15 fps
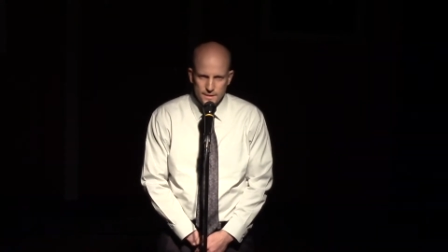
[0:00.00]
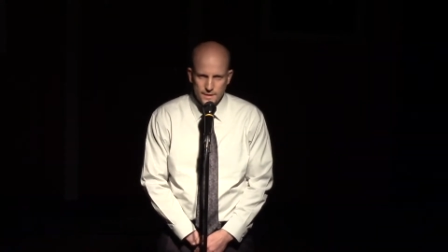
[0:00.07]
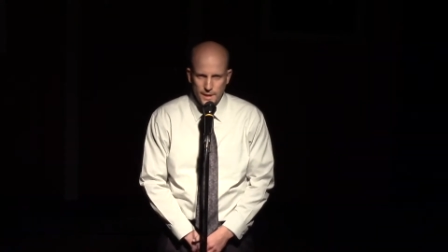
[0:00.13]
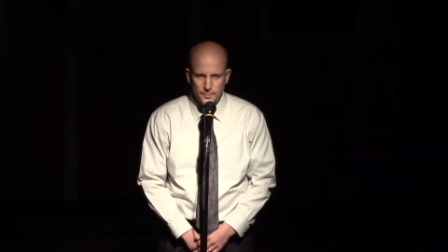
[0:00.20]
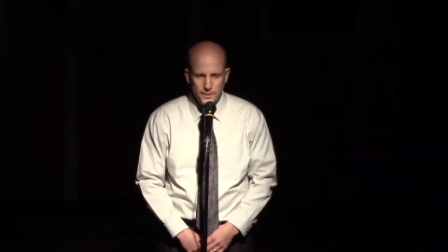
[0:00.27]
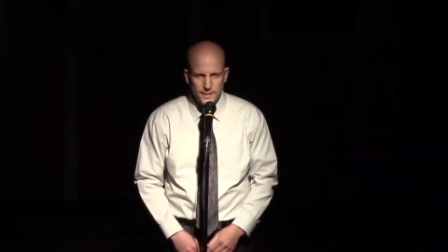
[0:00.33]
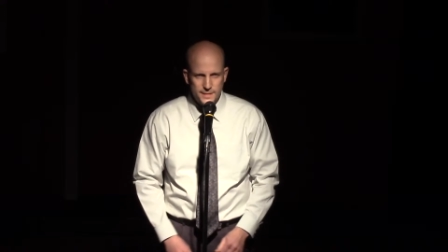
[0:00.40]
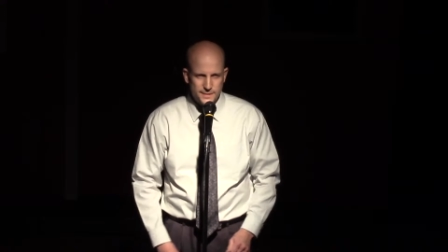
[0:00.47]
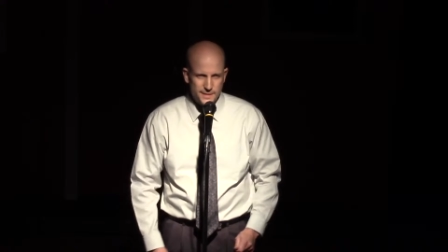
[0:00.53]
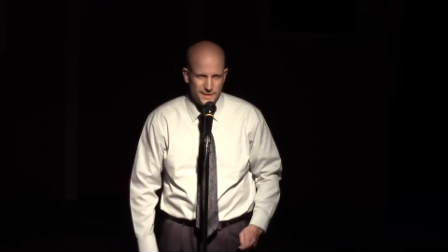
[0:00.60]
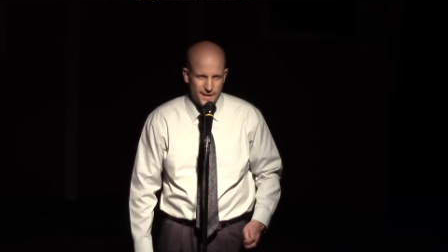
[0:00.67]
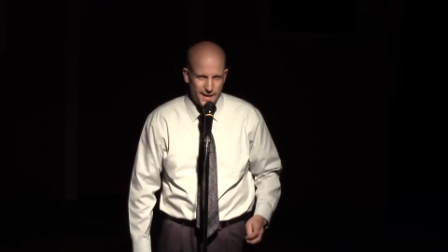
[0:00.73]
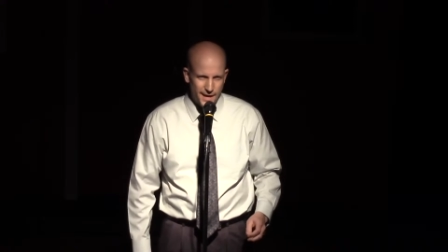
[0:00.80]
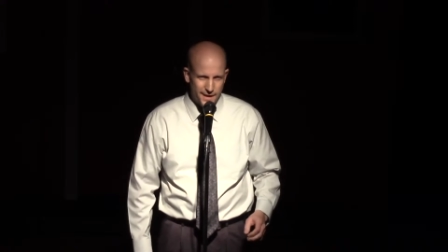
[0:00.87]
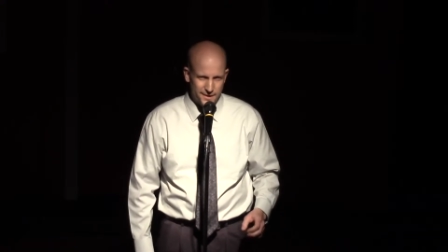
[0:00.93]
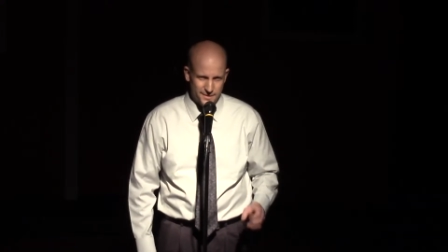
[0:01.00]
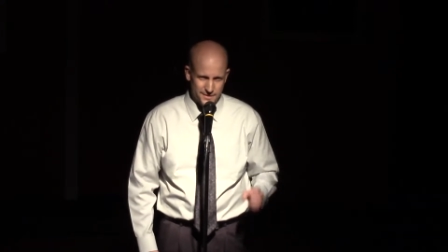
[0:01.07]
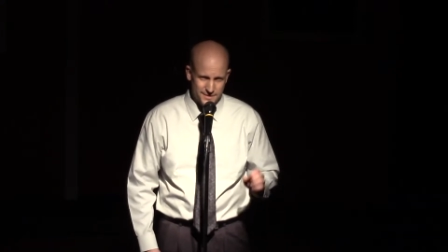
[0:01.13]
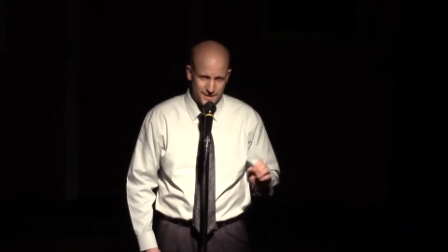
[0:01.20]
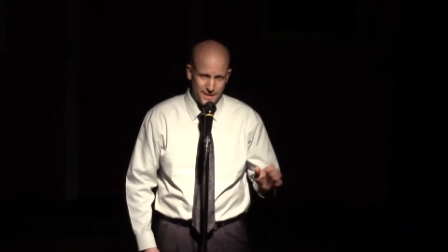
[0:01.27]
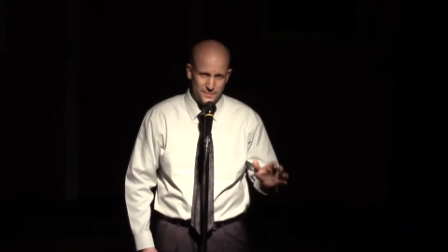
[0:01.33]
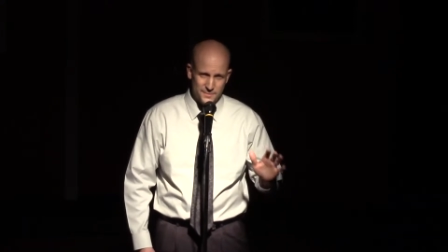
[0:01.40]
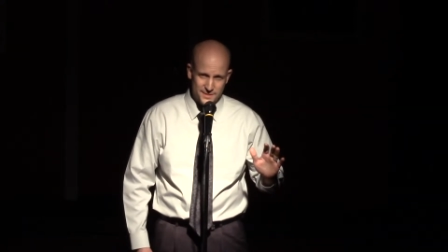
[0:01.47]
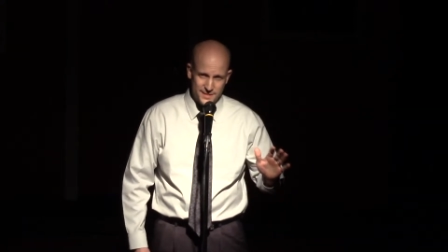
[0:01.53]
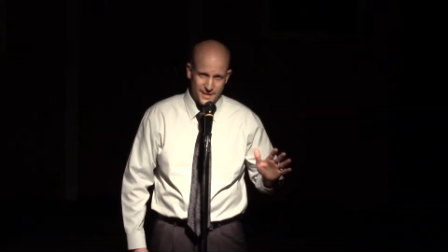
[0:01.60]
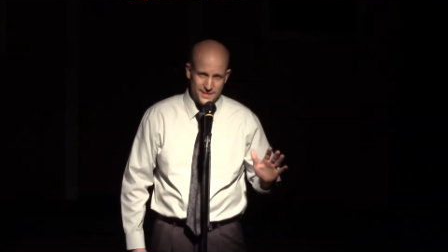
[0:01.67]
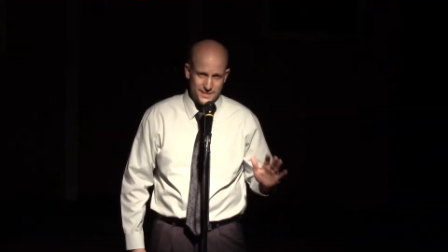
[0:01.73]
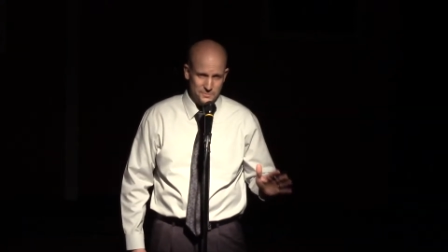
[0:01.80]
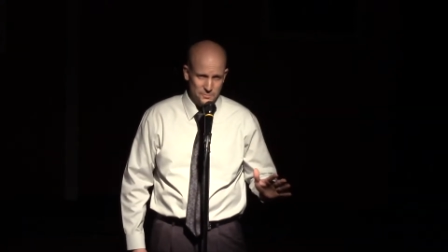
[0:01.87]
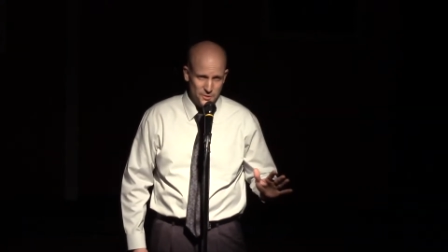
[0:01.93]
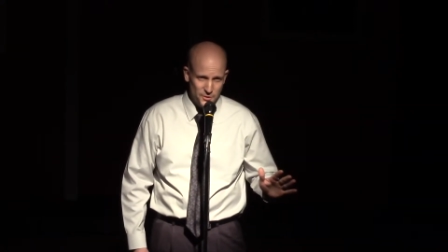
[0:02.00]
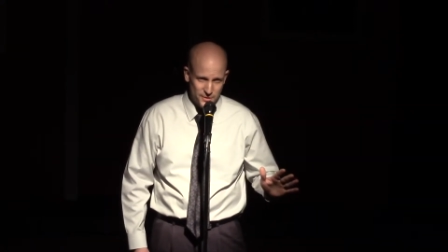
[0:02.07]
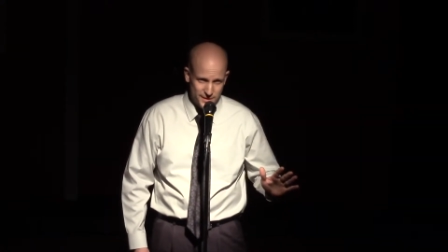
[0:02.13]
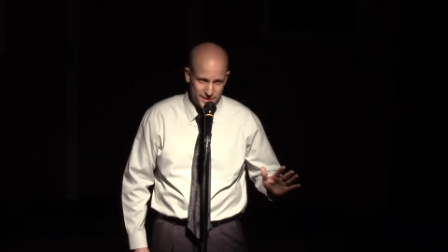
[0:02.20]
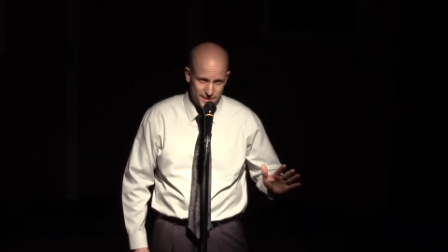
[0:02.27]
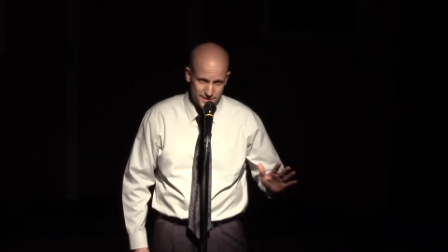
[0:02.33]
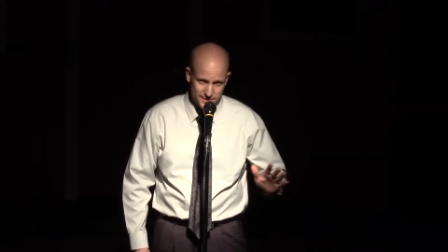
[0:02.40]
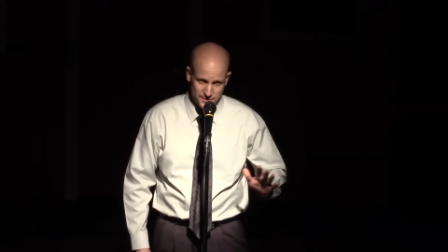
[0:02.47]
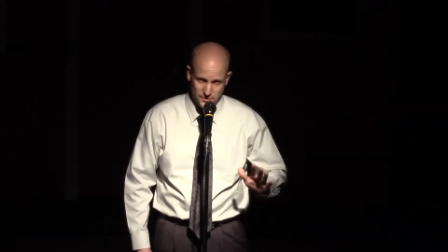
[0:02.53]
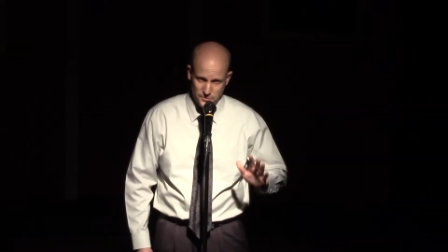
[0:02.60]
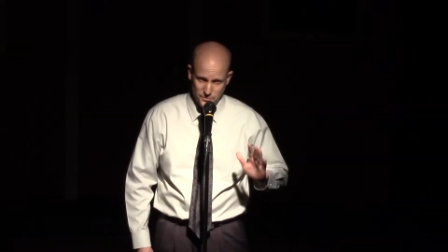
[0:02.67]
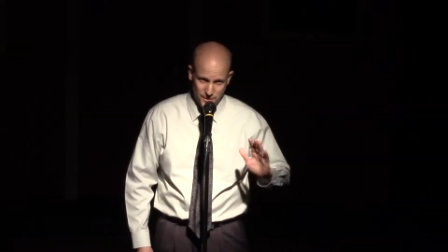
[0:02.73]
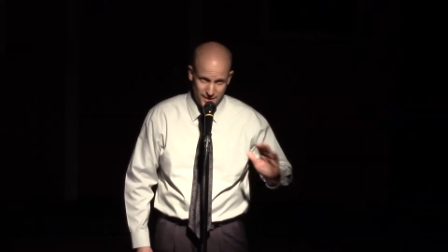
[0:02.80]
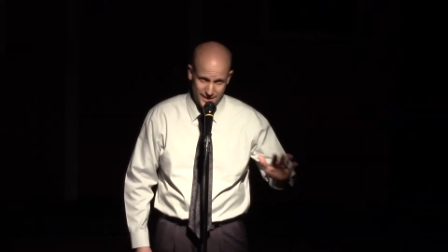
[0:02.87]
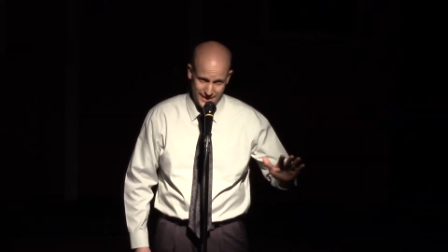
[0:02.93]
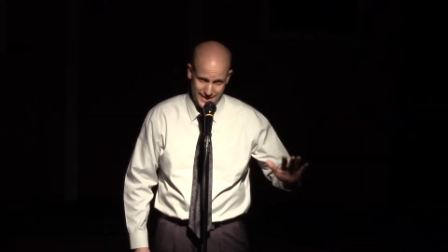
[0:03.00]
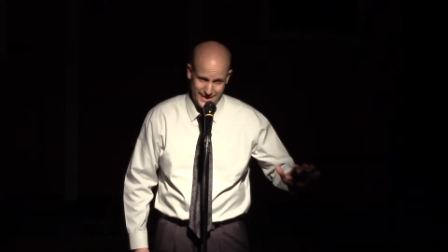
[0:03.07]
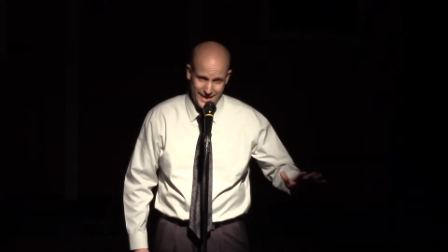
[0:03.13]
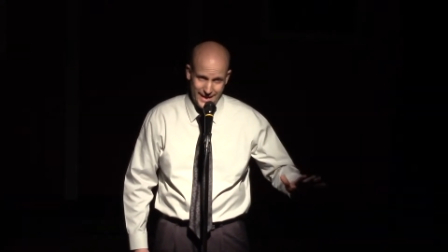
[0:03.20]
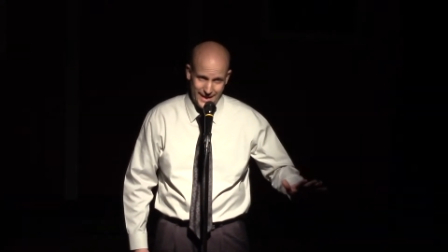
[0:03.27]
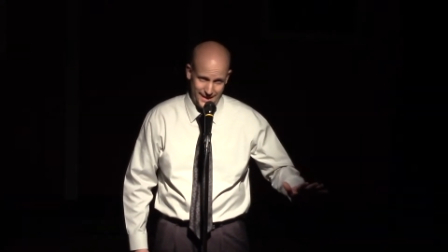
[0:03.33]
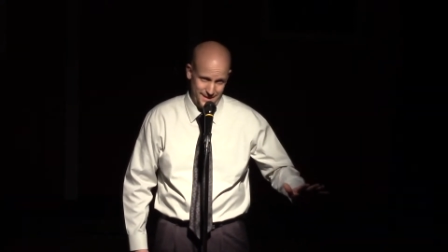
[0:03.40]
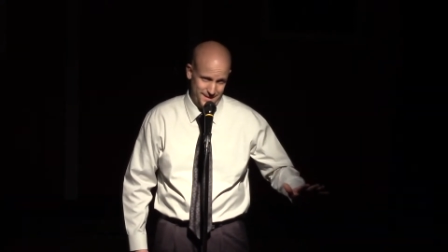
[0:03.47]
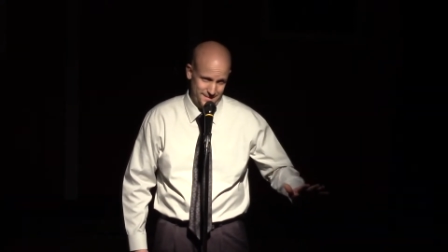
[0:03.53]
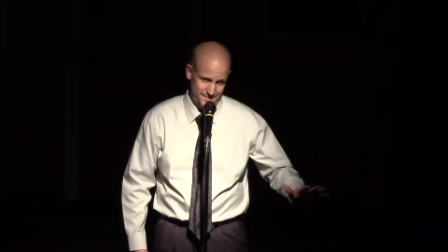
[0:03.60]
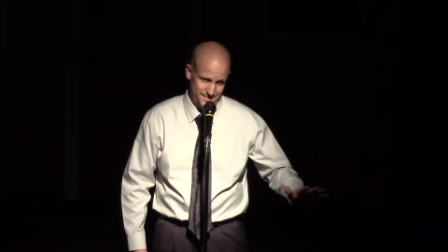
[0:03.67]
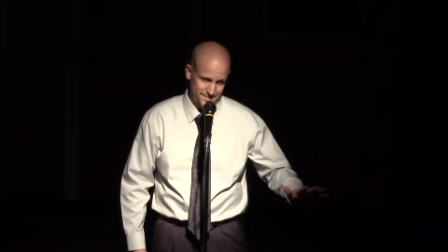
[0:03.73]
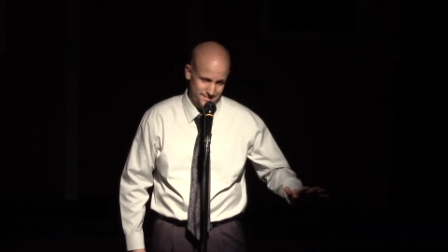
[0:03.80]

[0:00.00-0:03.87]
Companies that hire same-sex employees are really gay.